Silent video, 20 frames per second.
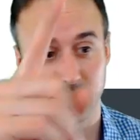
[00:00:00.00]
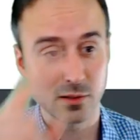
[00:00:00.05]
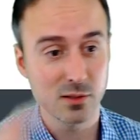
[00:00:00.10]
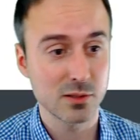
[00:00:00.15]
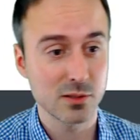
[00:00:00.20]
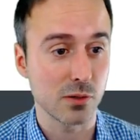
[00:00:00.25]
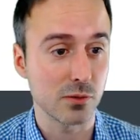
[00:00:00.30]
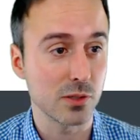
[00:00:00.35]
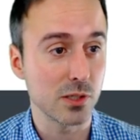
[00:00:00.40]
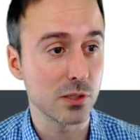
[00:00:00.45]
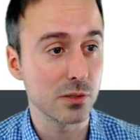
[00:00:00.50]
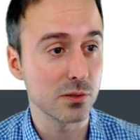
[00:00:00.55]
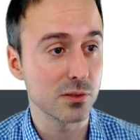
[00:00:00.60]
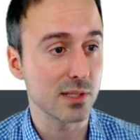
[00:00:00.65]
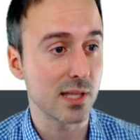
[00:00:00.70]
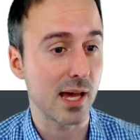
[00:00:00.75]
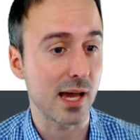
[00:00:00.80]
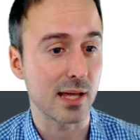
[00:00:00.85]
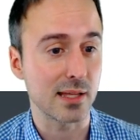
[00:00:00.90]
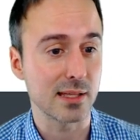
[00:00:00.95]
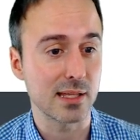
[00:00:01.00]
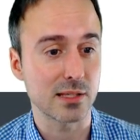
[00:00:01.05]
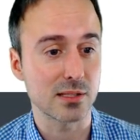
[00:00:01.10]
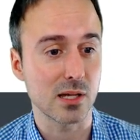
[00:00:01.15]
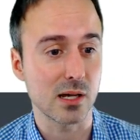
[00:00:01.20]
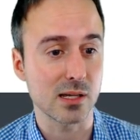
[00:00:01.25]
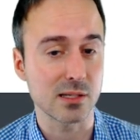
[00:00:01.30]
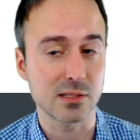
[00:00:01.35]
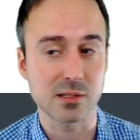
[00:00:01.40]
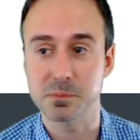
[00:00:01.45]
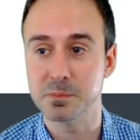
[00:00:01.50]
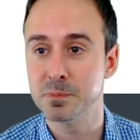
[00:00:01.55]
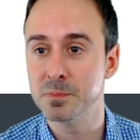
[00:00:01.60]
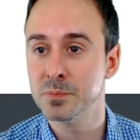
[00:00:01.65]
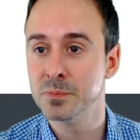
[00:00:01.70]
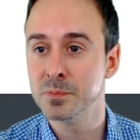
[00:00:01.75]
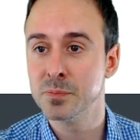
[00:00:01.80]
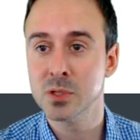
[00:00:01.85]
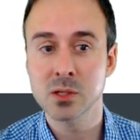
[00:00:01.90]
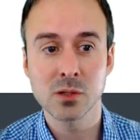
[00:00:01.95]
So use that. That's awesome.
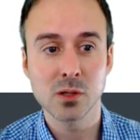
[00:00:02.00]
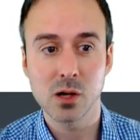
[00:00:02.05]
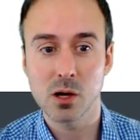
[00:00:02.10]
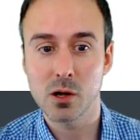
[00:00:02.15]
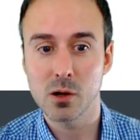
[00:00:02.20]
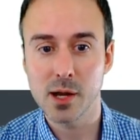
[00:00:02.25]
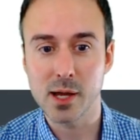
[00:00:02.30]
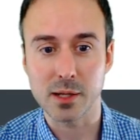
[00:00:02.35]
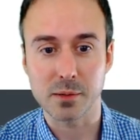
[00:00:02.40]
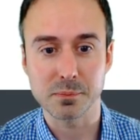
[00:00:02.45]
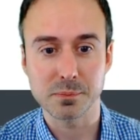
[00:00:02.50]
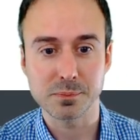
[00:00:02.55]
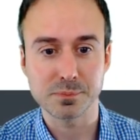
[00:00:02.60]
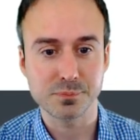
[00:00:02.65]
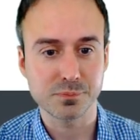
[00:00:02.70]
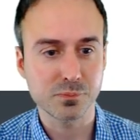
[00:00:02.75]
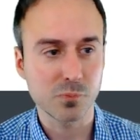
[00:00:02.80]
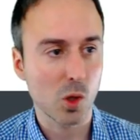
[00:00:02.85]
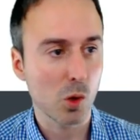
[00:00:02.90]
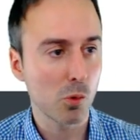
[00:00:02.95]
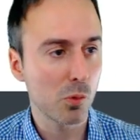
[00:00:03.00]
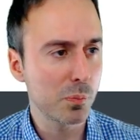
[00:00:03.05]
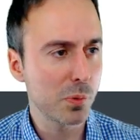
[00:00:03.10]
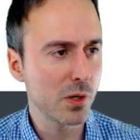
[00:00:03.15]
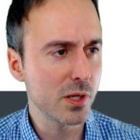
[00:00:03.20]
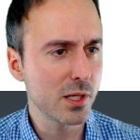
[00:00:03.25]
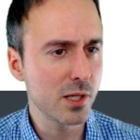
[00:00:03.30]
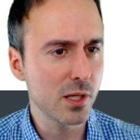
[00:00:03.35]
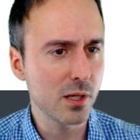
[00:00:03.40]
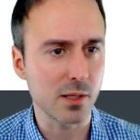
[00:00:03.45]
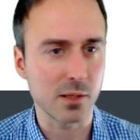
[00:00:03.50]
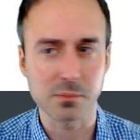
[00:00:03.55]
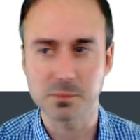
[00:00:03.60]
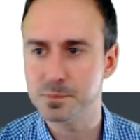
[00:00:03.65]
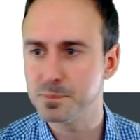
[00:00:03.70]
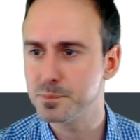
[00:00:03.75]
All right, we're pretty good.